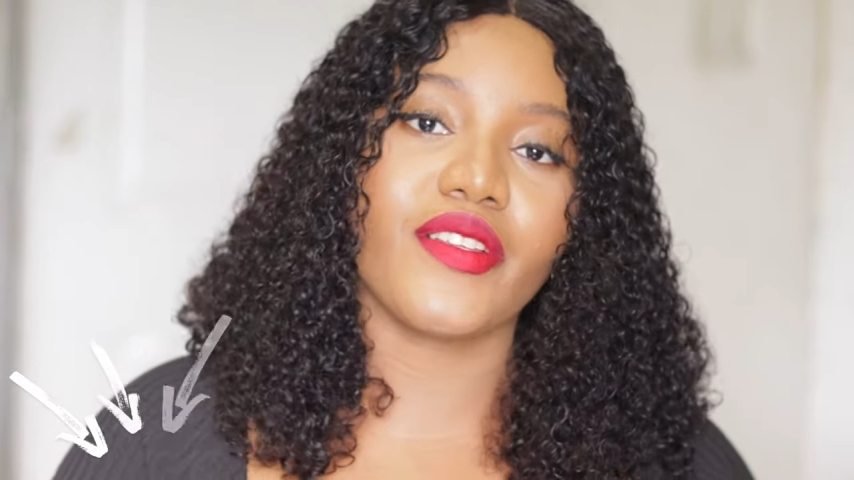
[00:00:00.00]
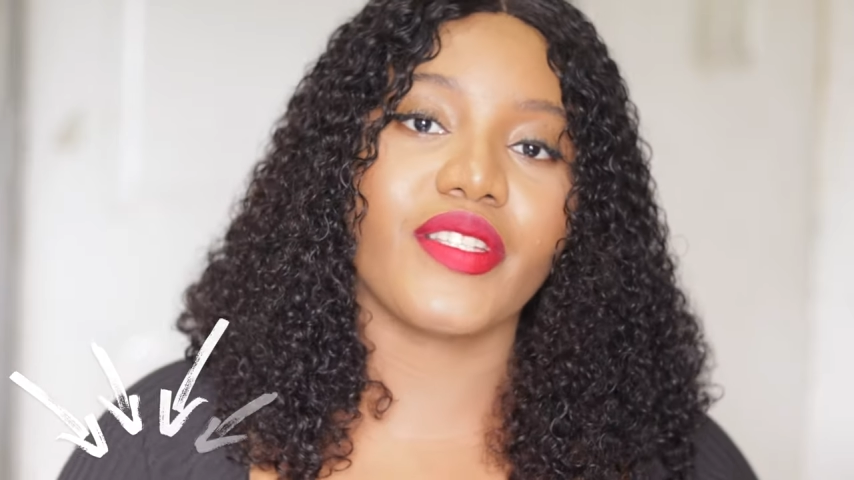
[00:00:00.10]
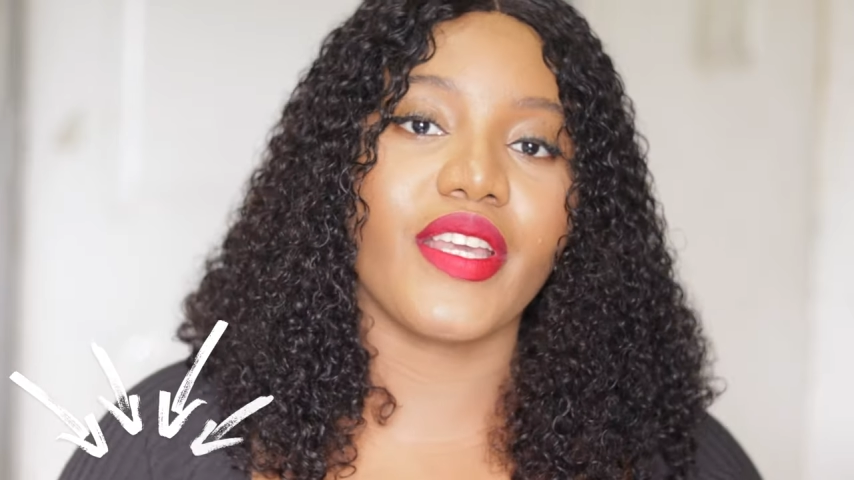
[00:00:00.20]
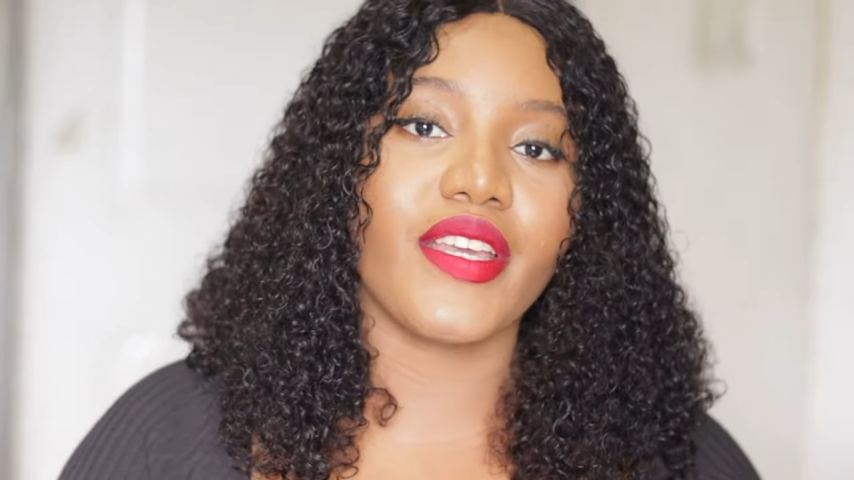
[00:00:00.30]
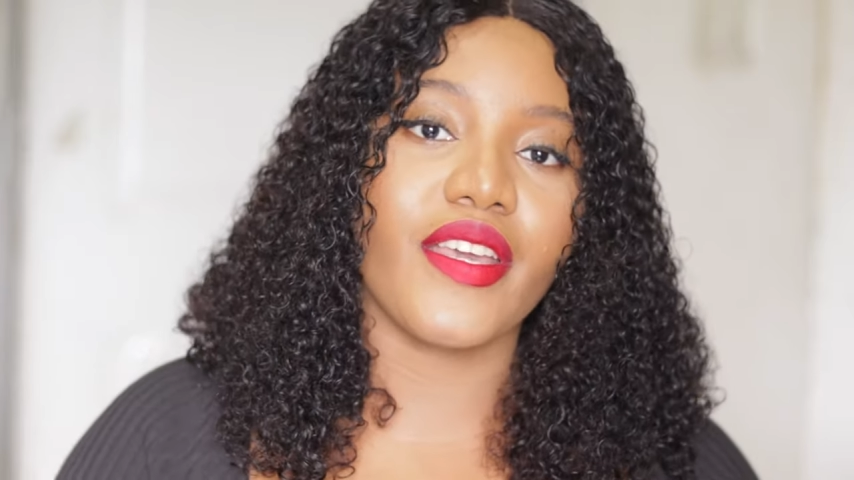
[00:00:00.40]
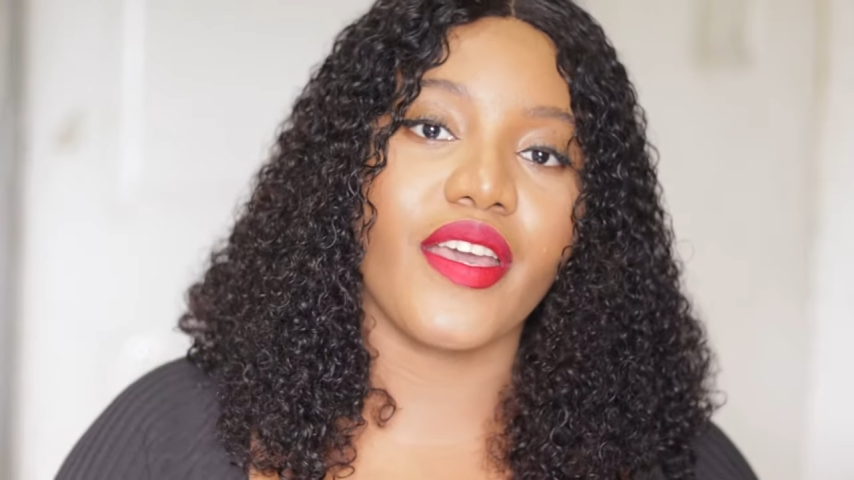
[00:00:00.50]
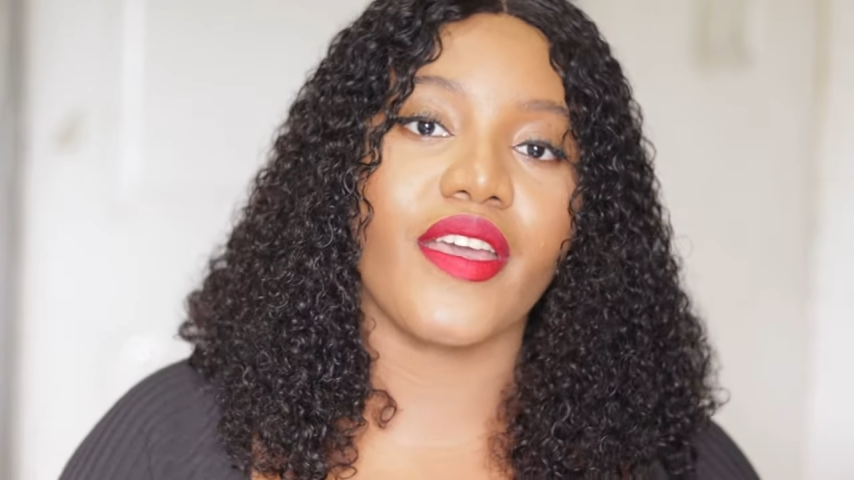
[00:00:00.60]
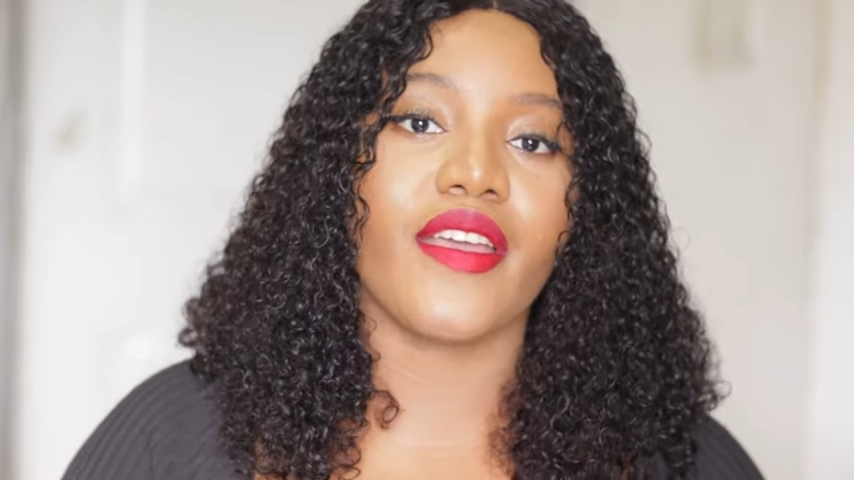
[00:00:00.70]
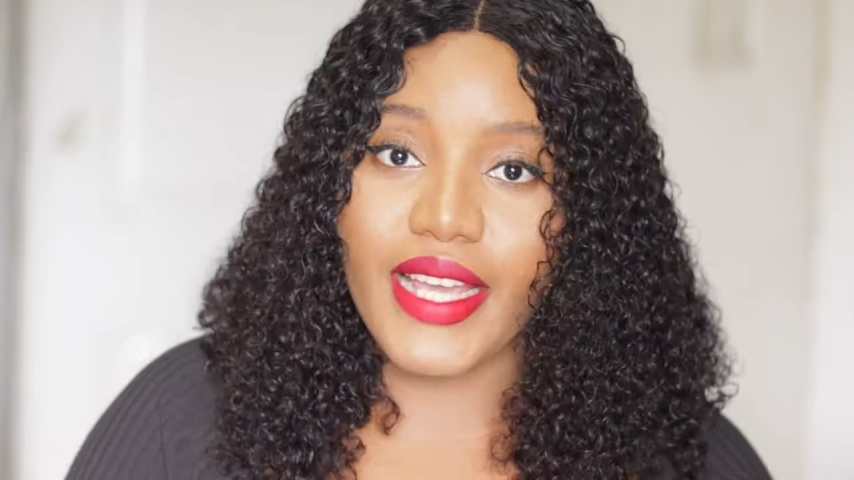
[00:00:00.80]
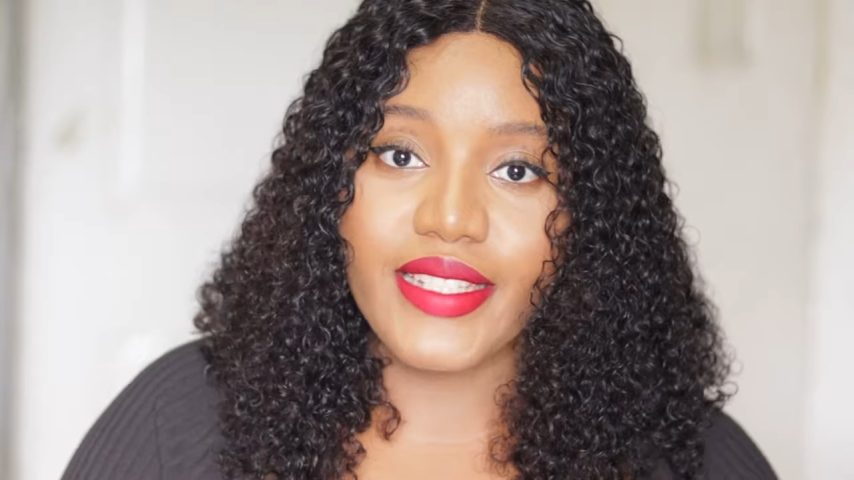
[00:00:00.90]

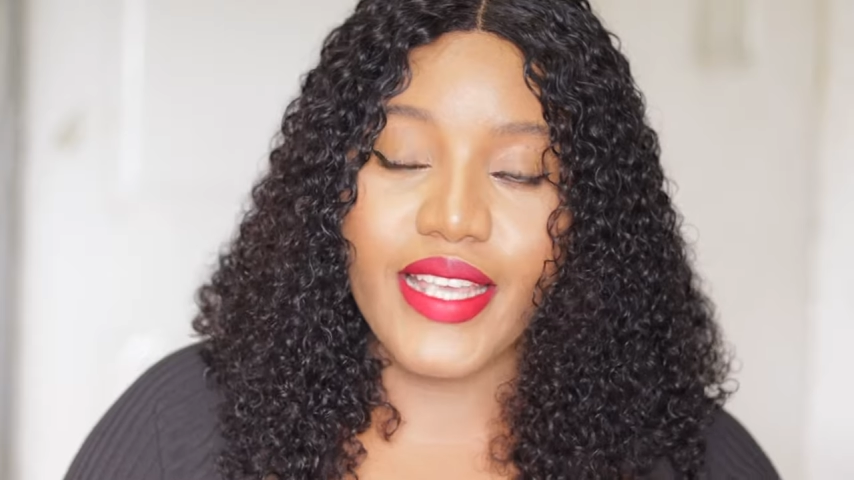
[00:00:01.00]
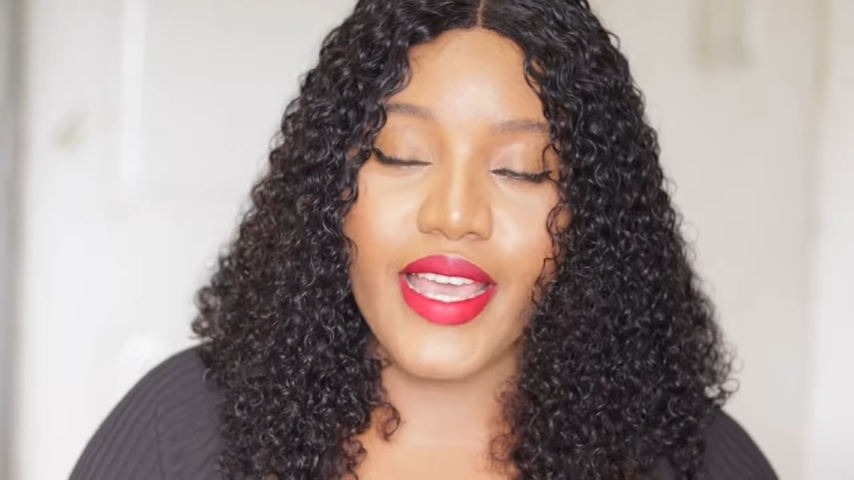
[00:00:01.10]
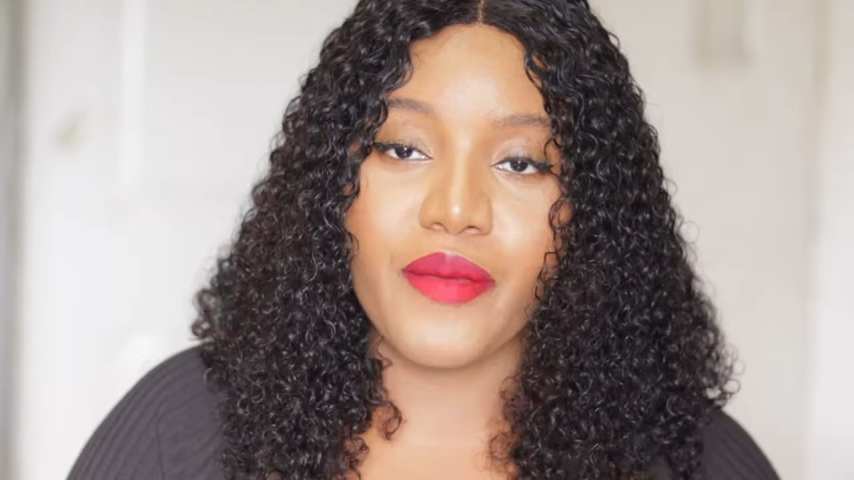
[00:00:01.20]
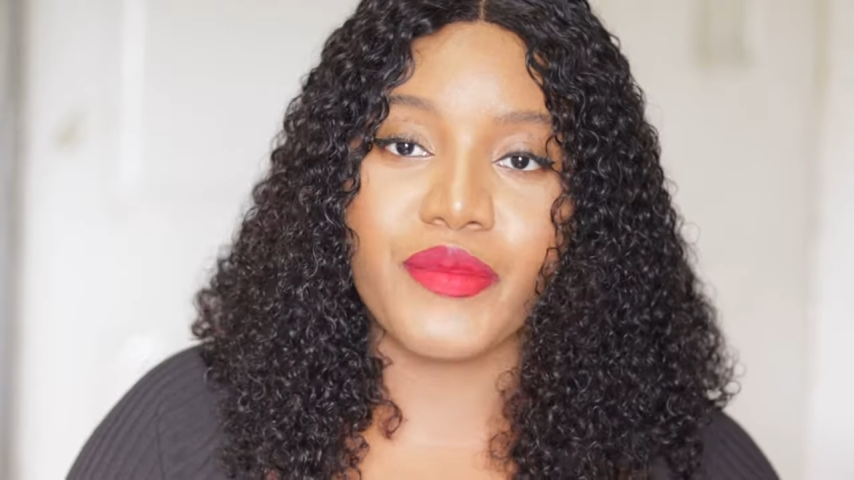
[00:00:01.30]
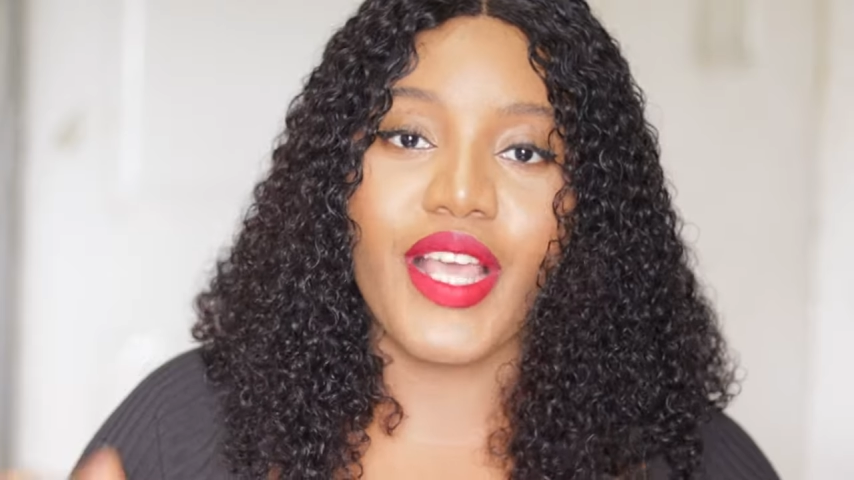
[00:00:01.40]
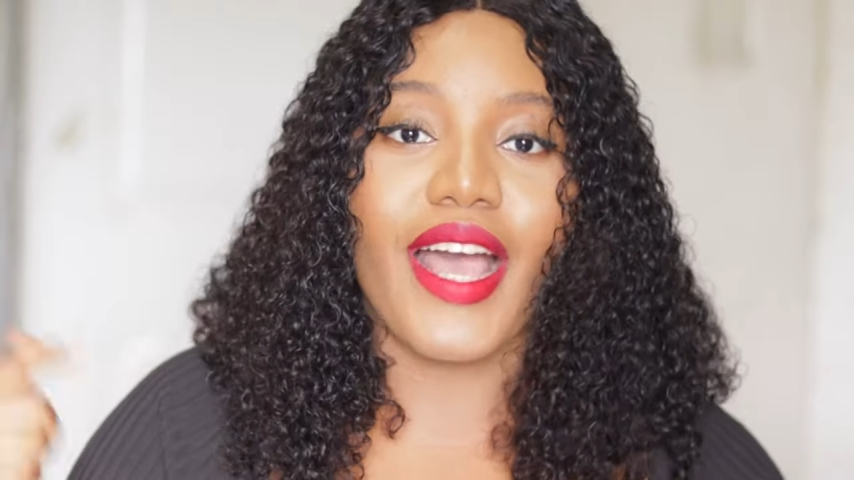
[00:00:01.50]
skincare items